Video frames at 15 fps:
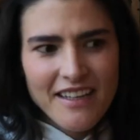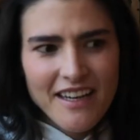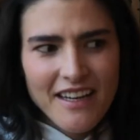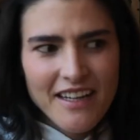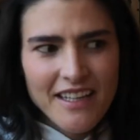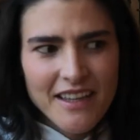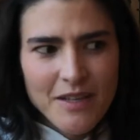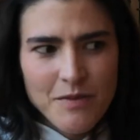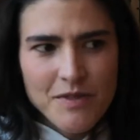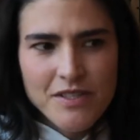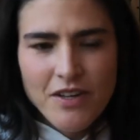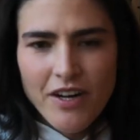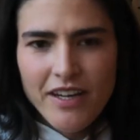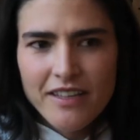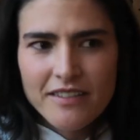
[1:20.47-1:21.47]
I think we
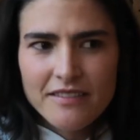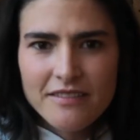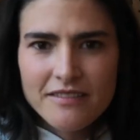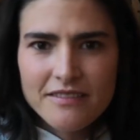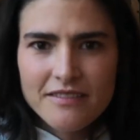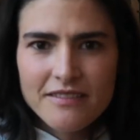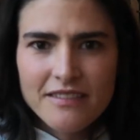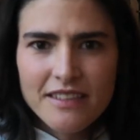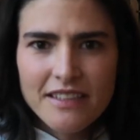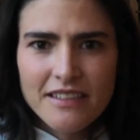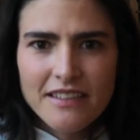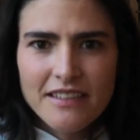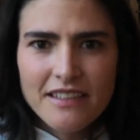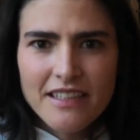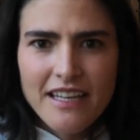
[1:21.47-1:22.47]
started
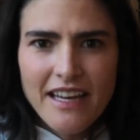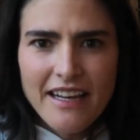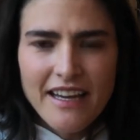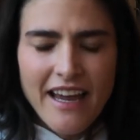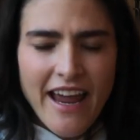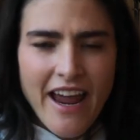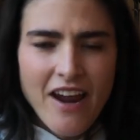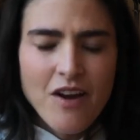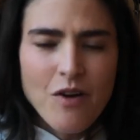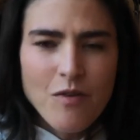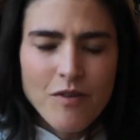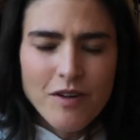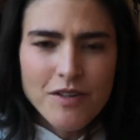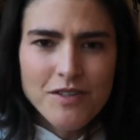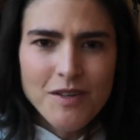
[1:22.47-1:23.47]
getting a
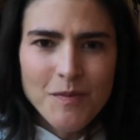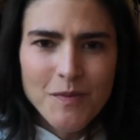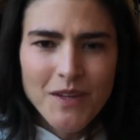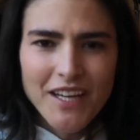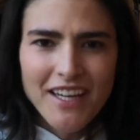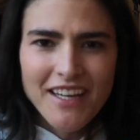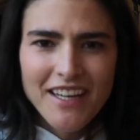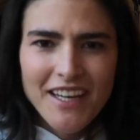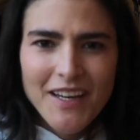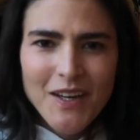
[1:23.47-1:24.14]
hangover or something.